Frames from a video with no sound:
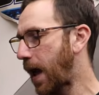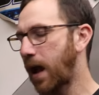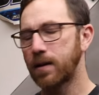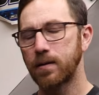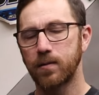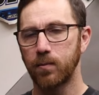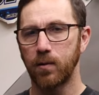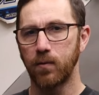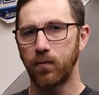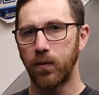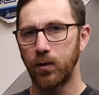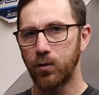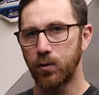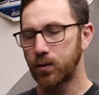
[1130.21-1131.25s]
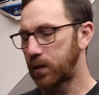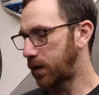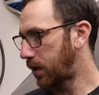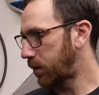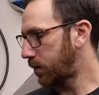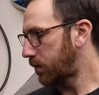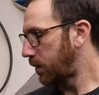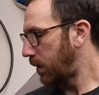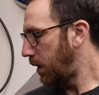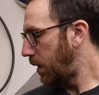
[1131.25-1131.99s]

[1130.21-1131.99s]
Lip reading: hacked some of the features together.